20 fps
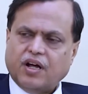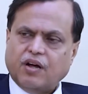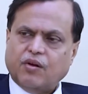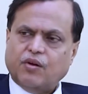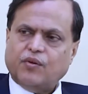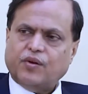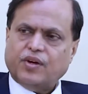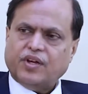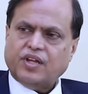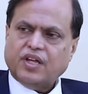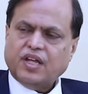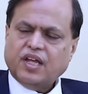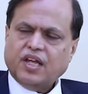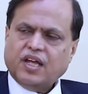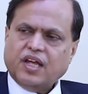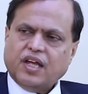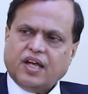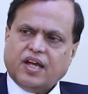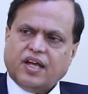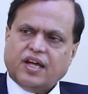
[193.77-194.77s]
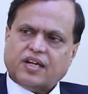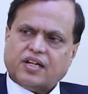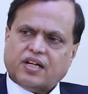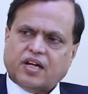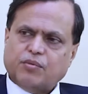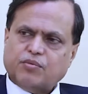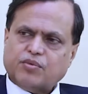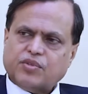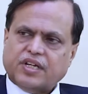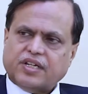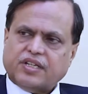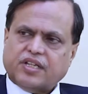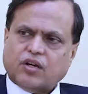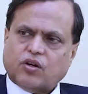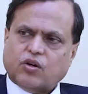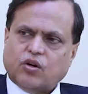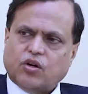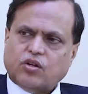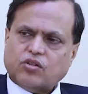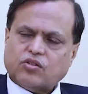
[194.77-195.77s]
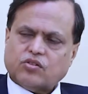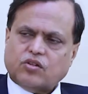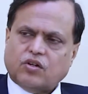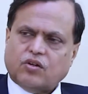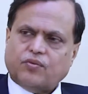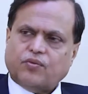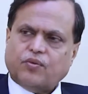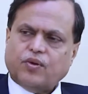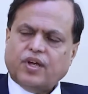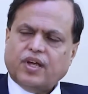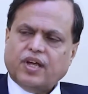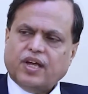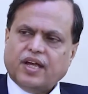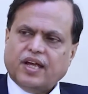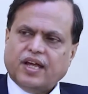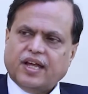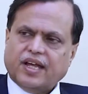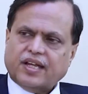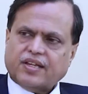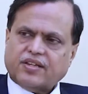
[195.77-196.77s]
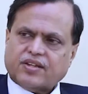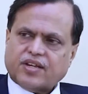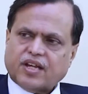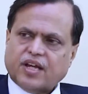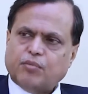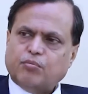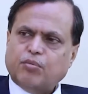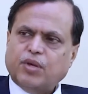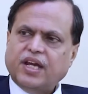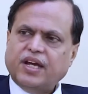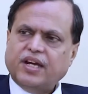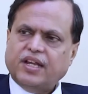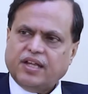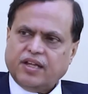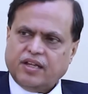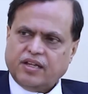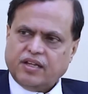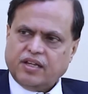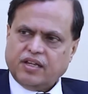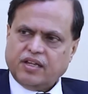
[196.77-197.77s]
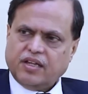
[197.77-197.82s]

However, it comes at the cost of extra bleeding.